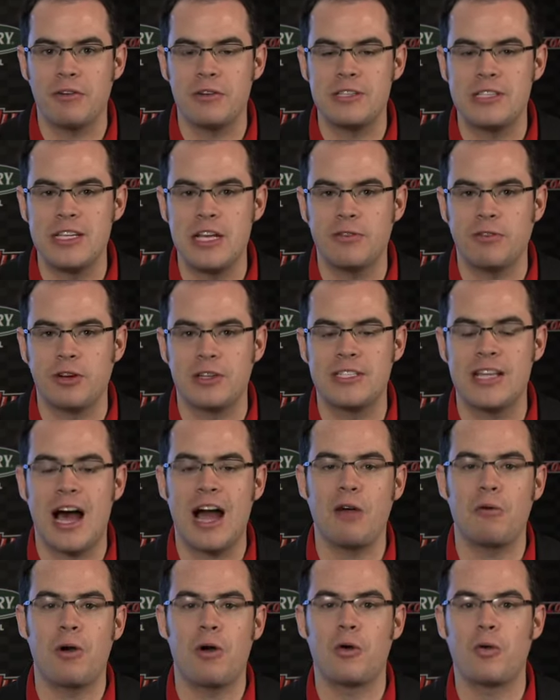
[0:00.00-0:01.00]
receiver
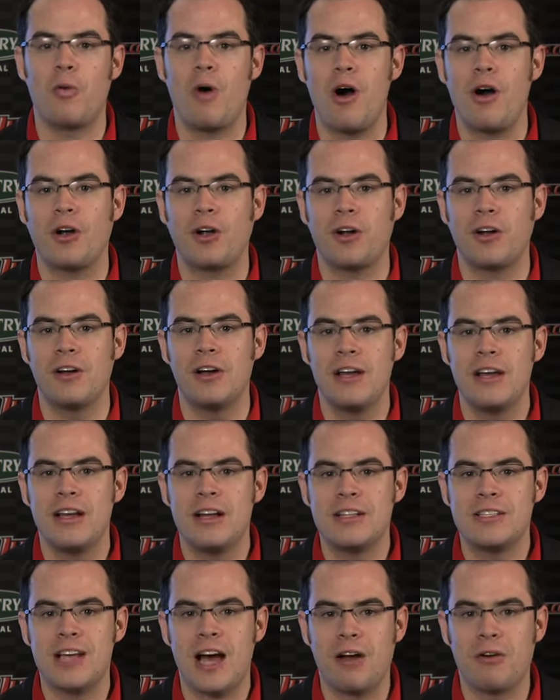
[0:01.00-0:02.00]
Tyrone Walker.
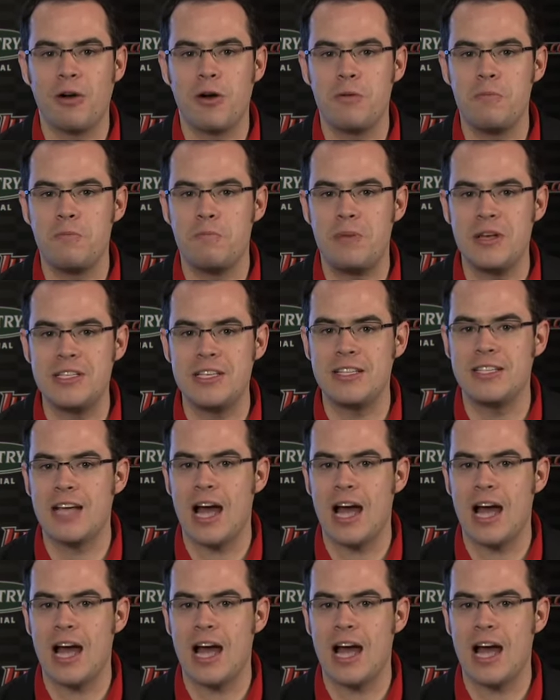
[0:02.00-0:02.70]
Tyrone, busy